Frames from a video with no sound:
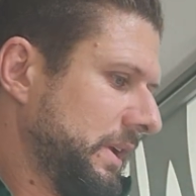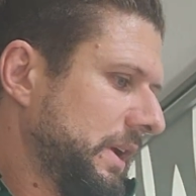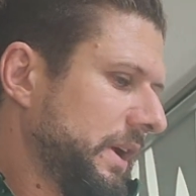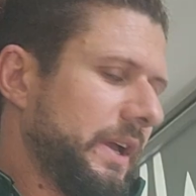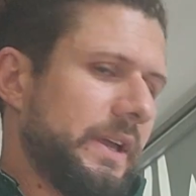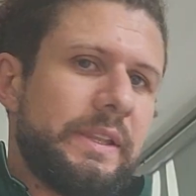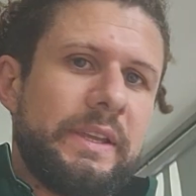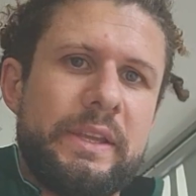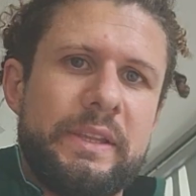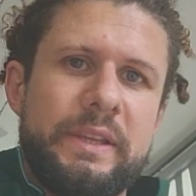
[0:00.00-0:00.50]

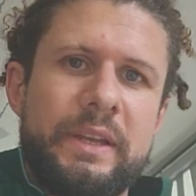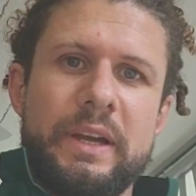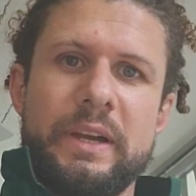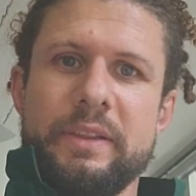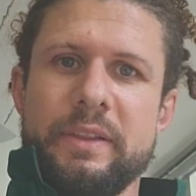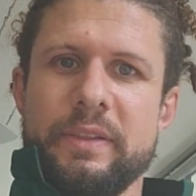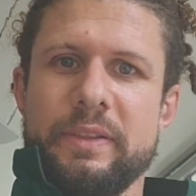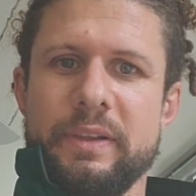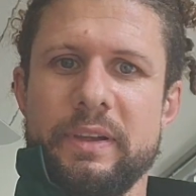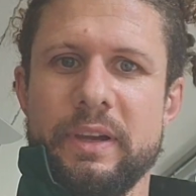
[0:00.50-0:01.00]
And then the
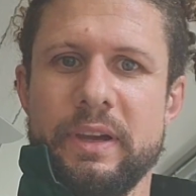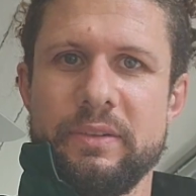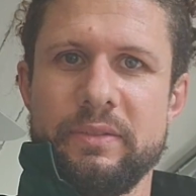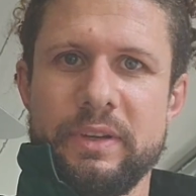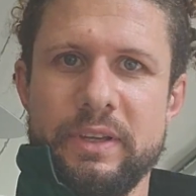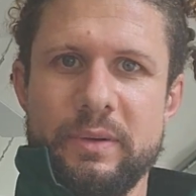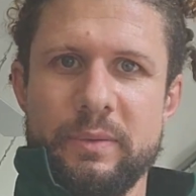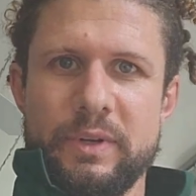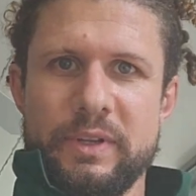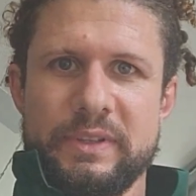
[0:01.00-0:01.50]
other thing I
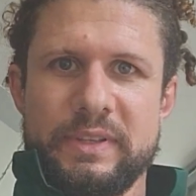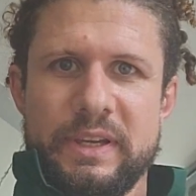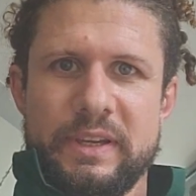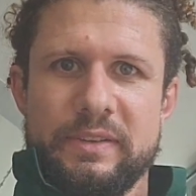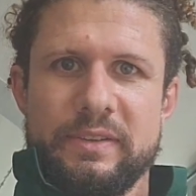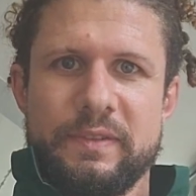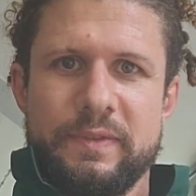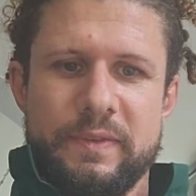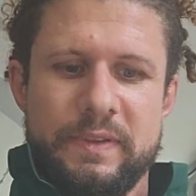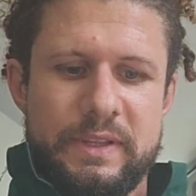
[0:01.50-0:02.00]
really want to
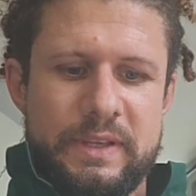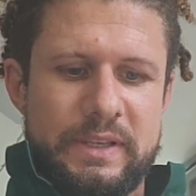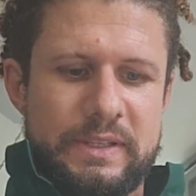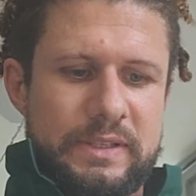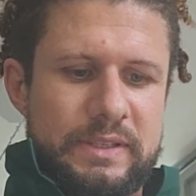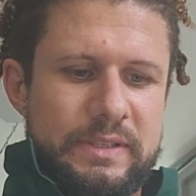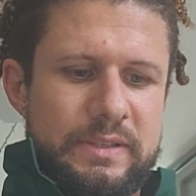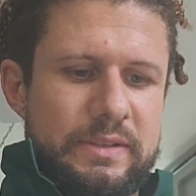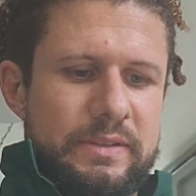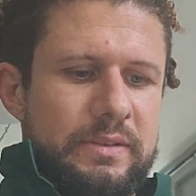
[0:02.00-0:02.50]
test for this,
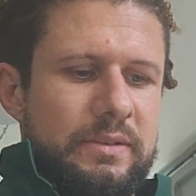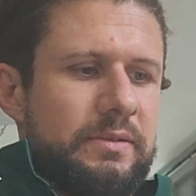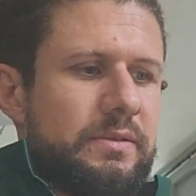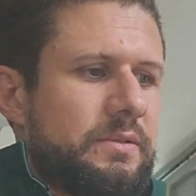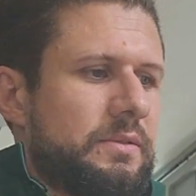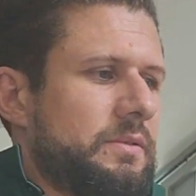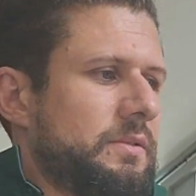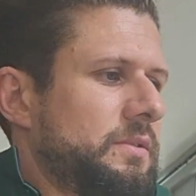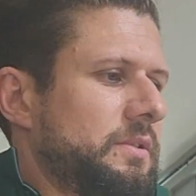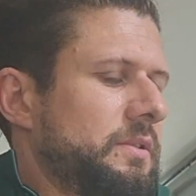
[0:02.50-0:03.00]

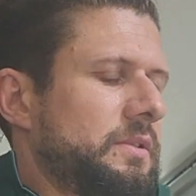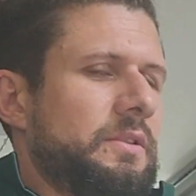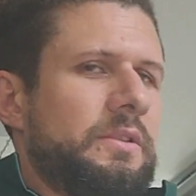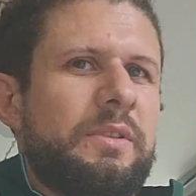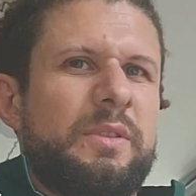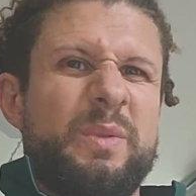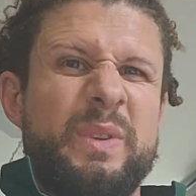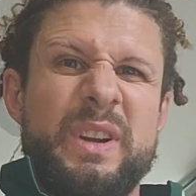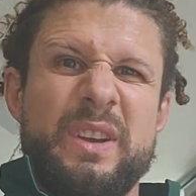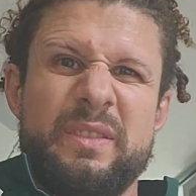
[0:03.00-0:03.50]

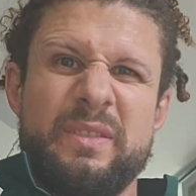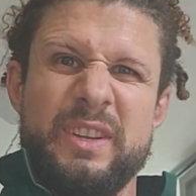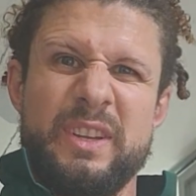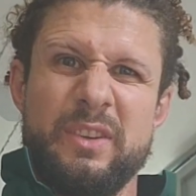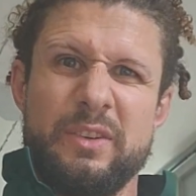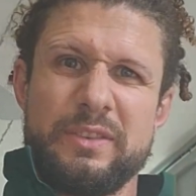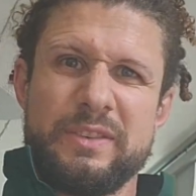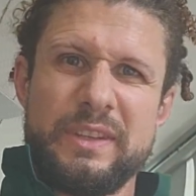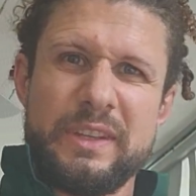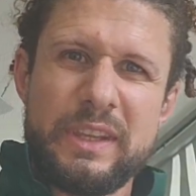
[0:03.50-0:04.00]
wow, the
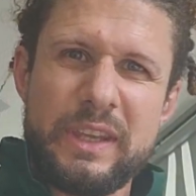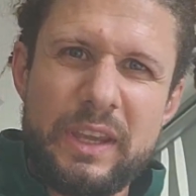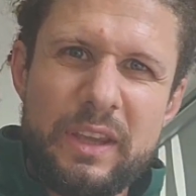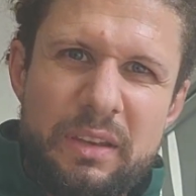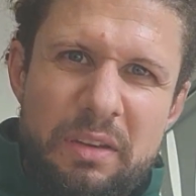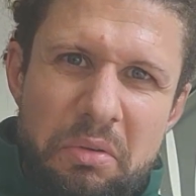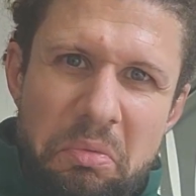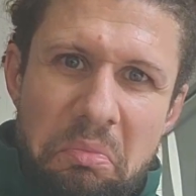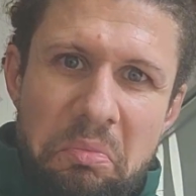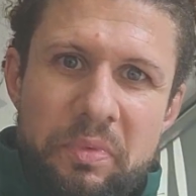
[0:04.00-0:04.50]
video is nearly
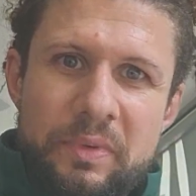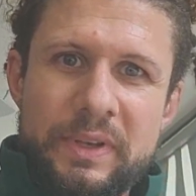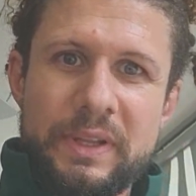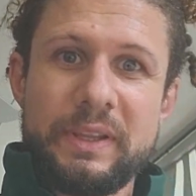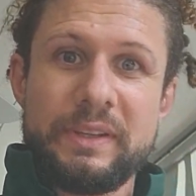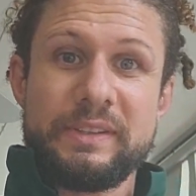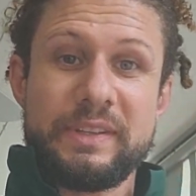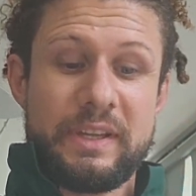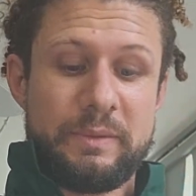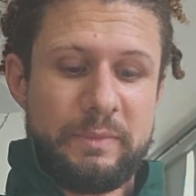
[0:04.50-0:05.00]

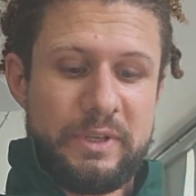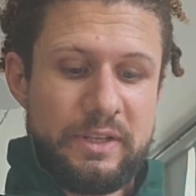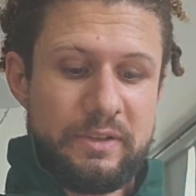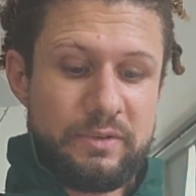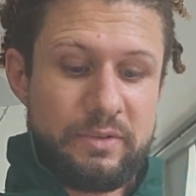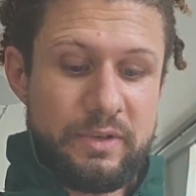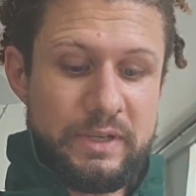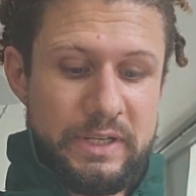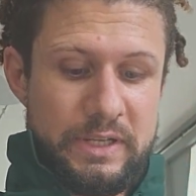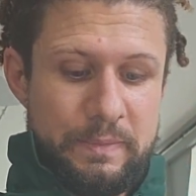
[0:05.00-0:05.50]
10 minutes
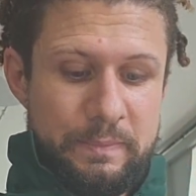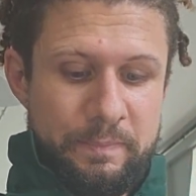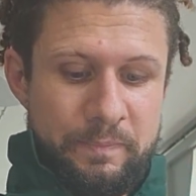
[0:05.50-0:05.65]
already.